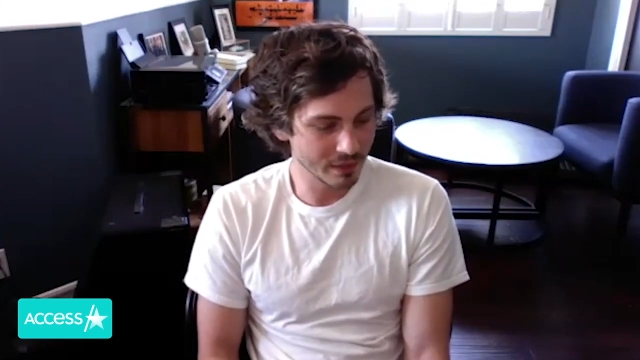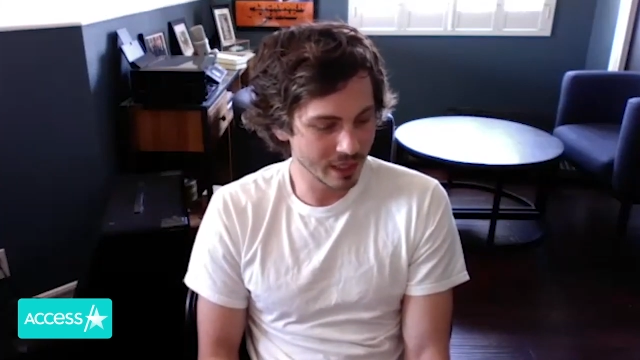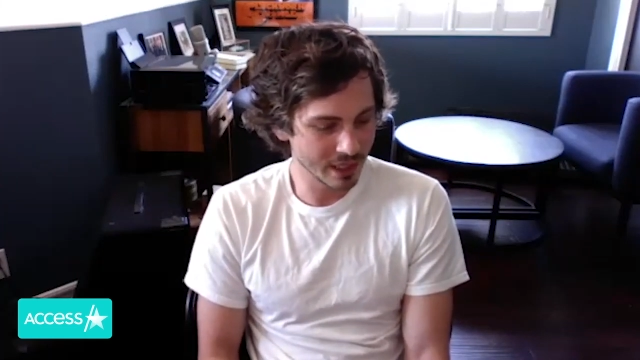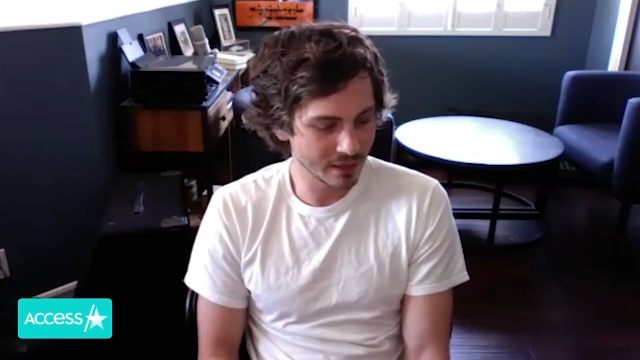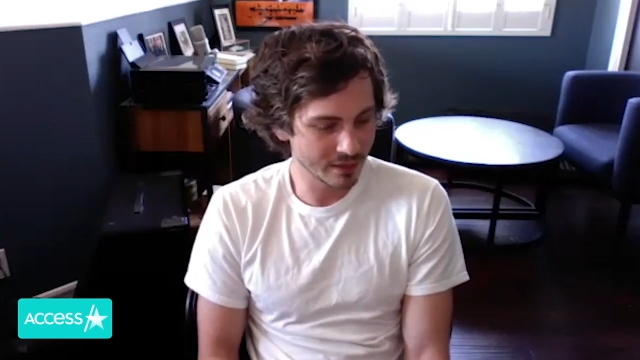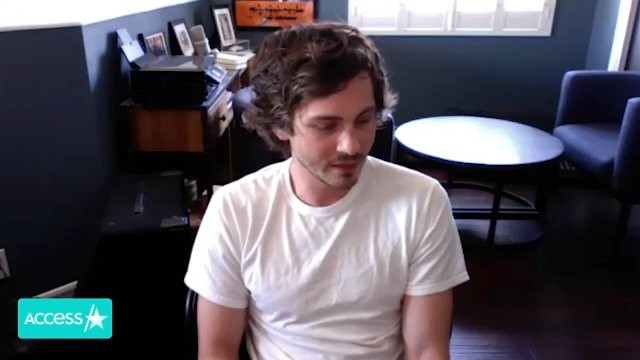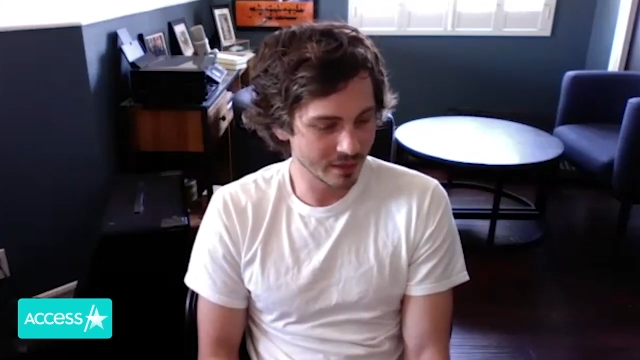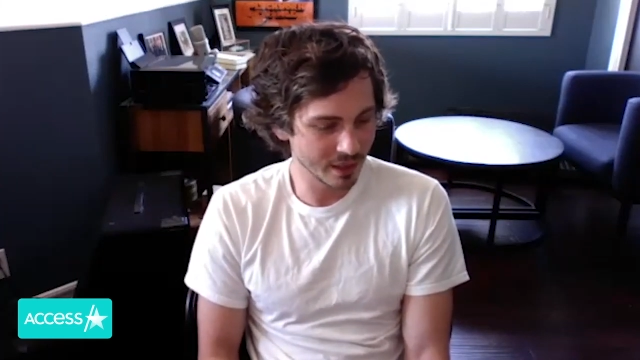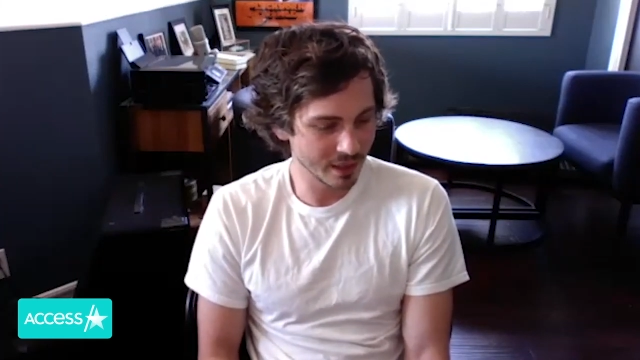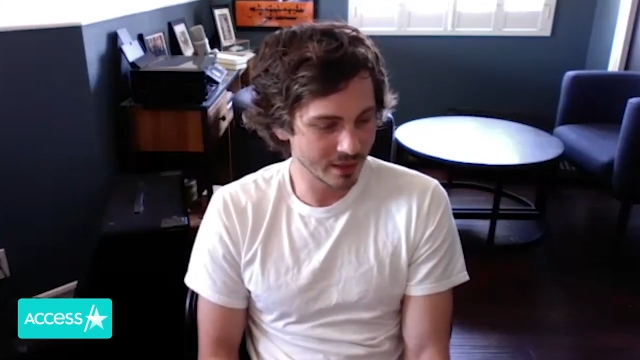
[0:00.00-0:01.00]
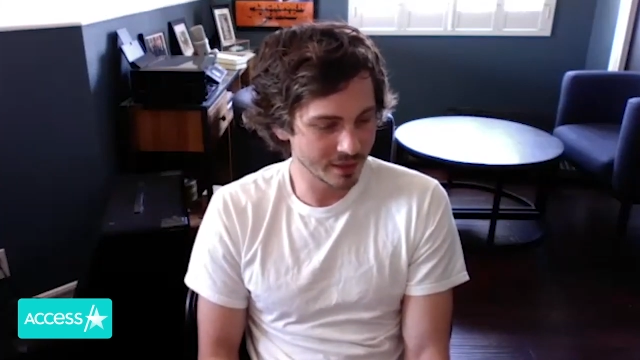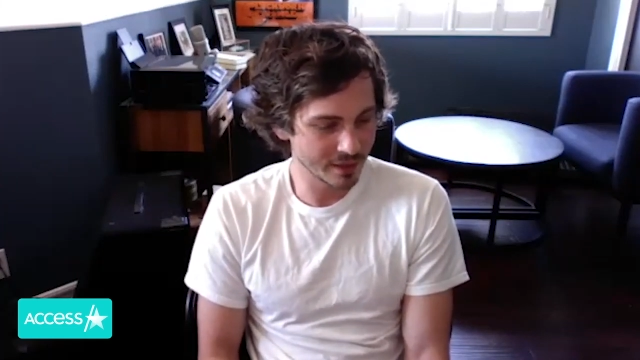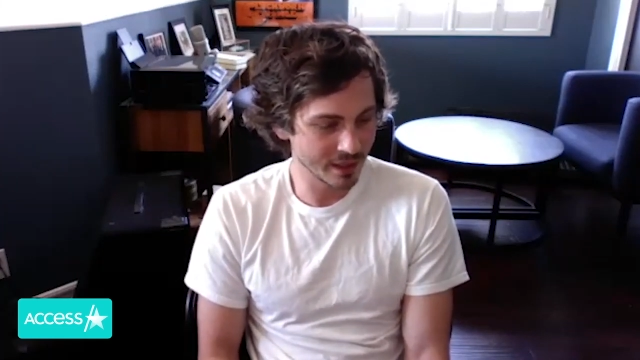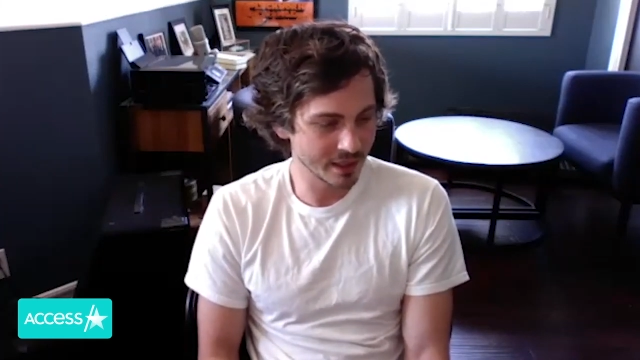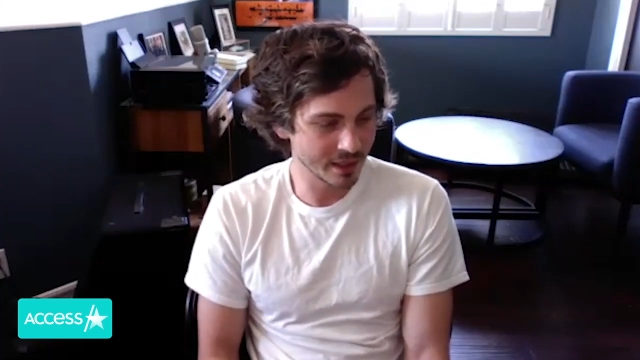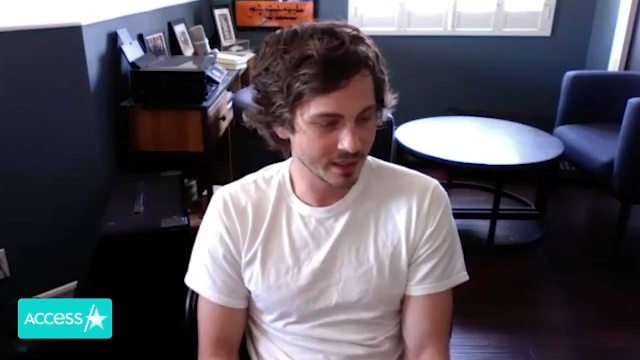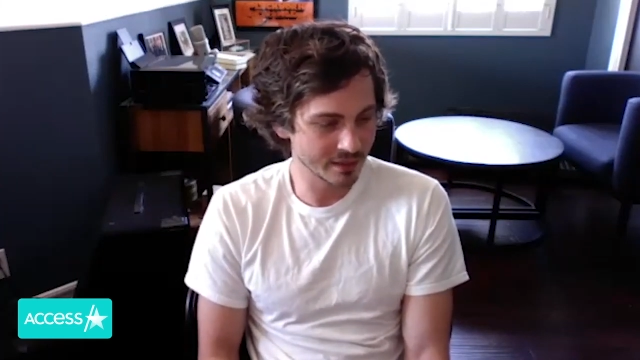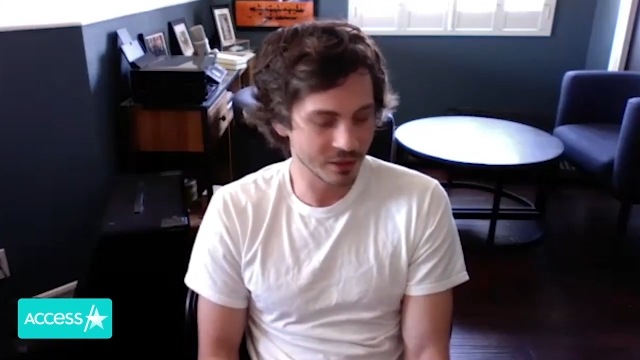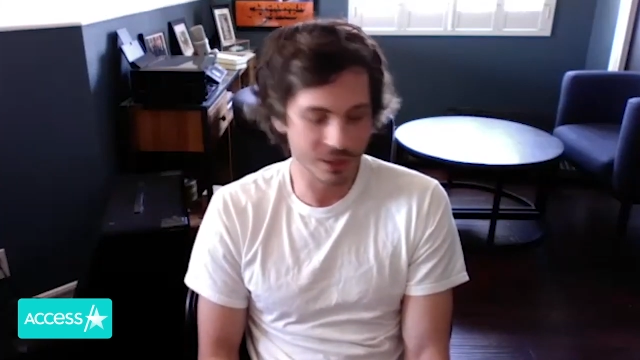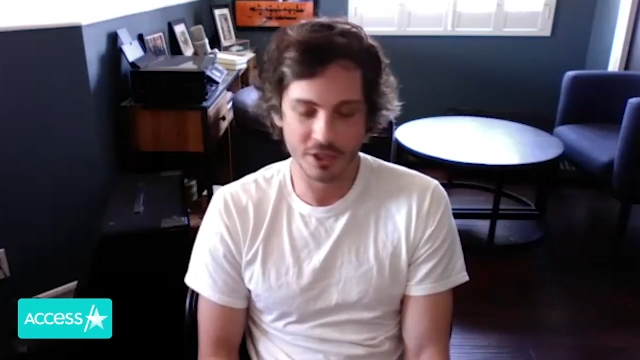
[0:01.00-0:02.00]
they get
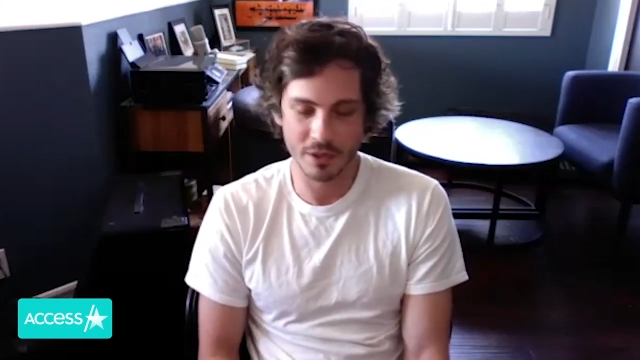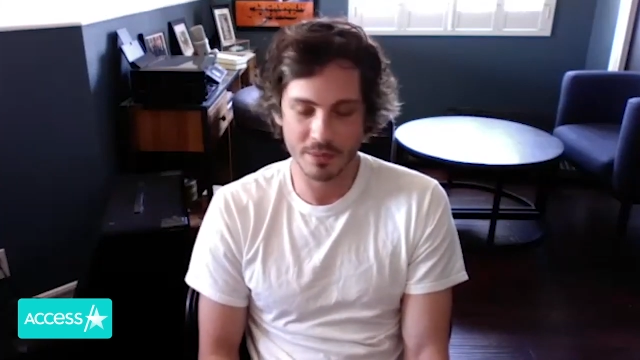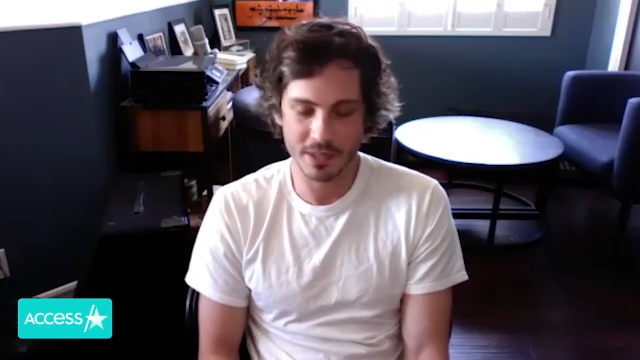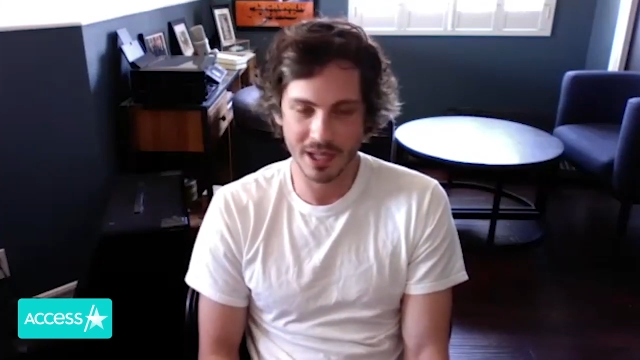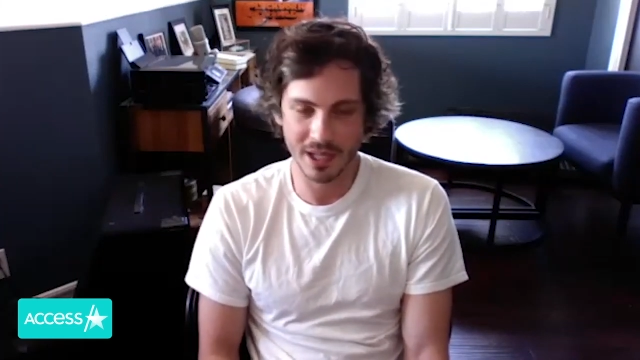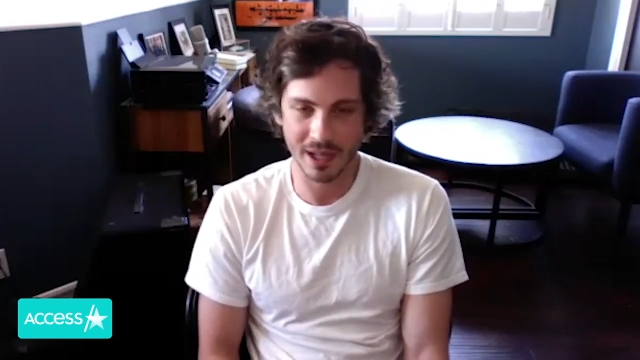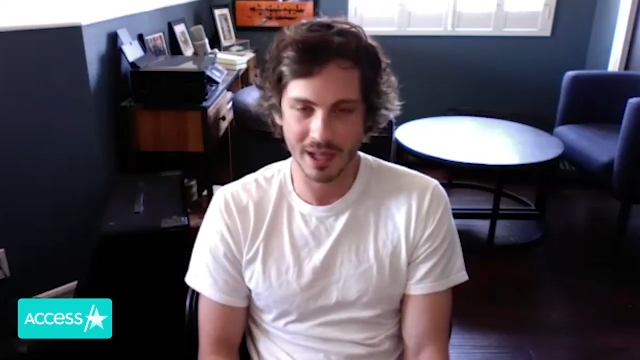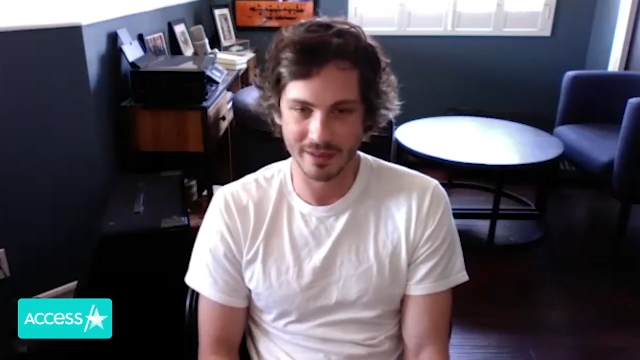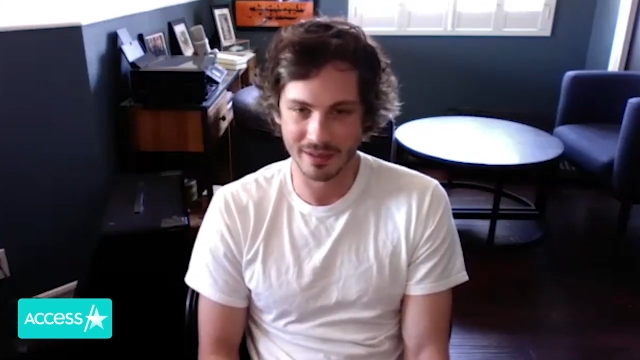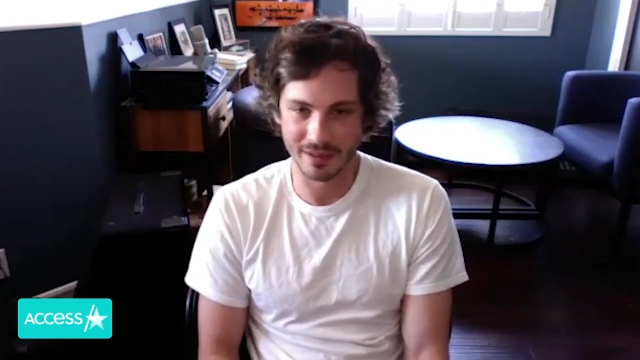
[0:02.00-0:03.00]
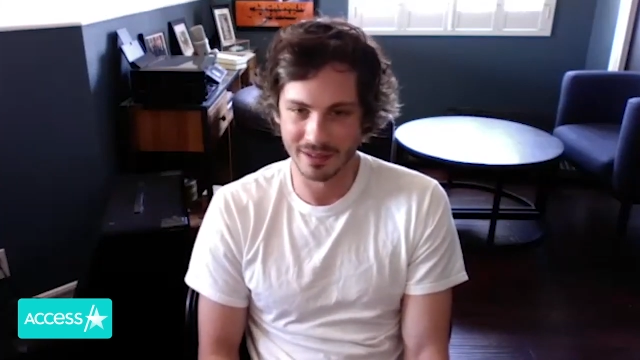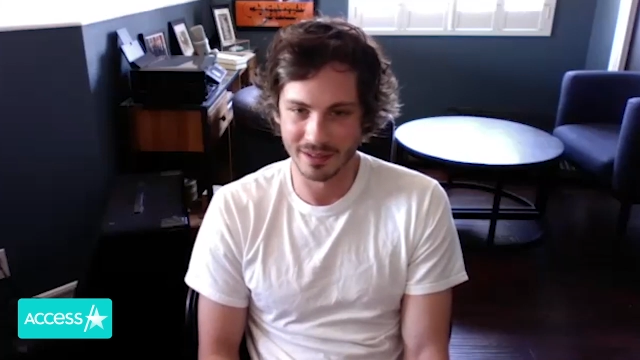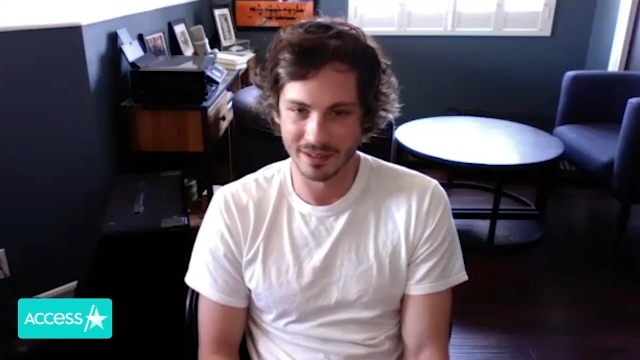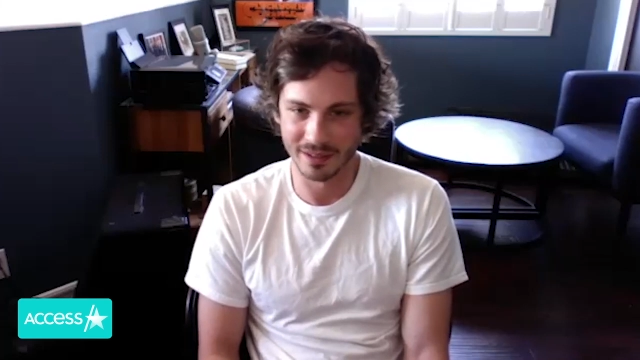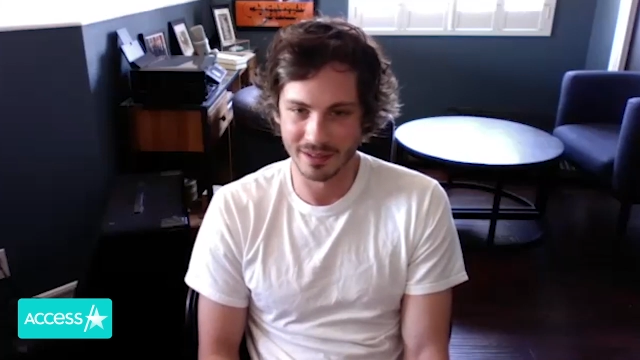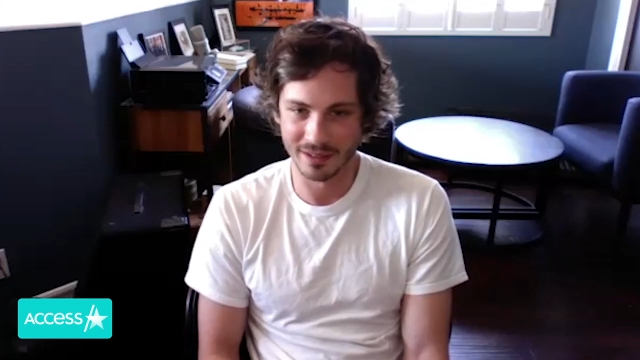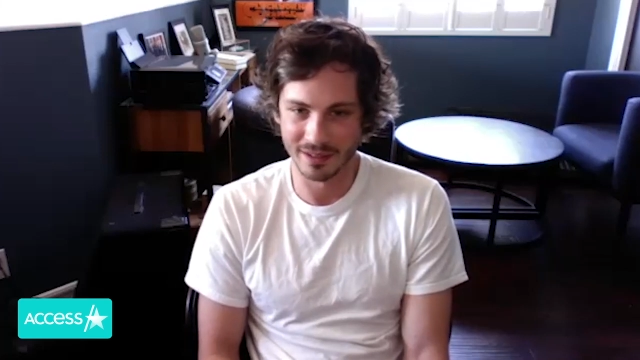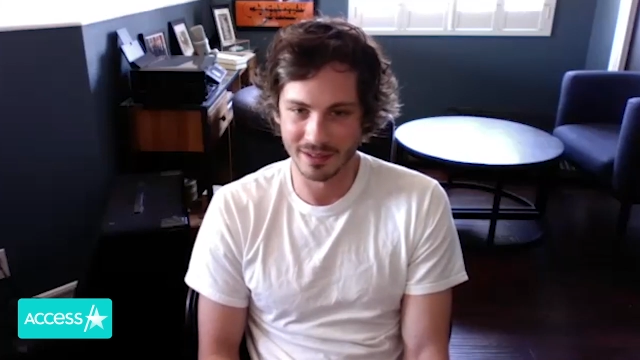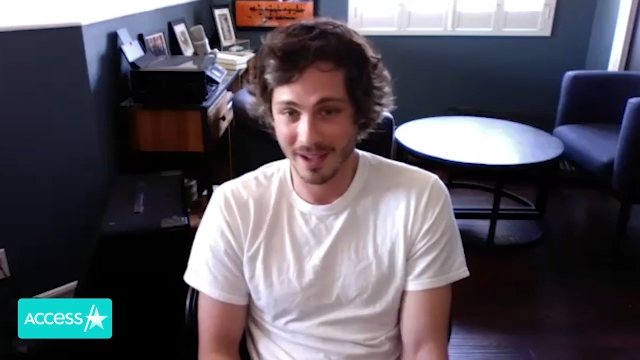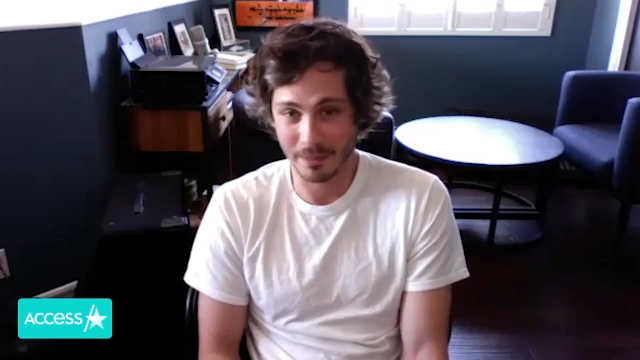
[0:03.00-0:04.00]
good scripts together. You know, that's really the
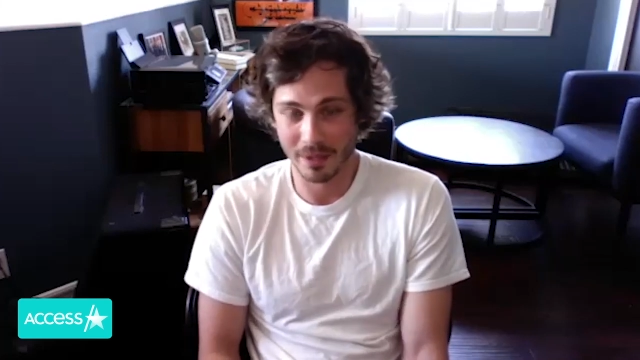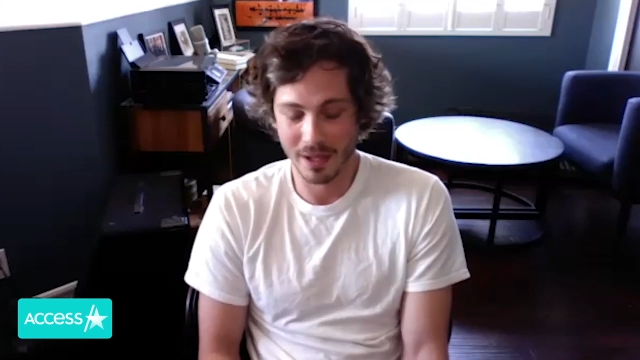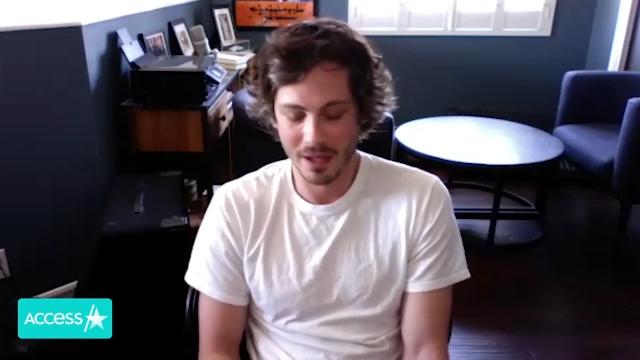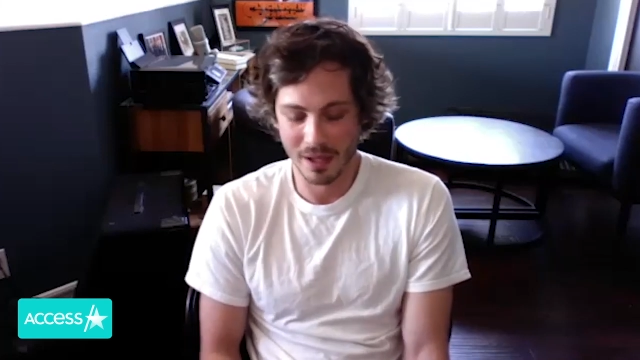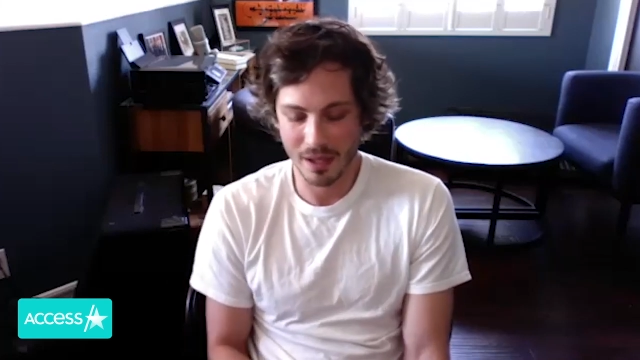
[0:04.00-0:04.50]
next step.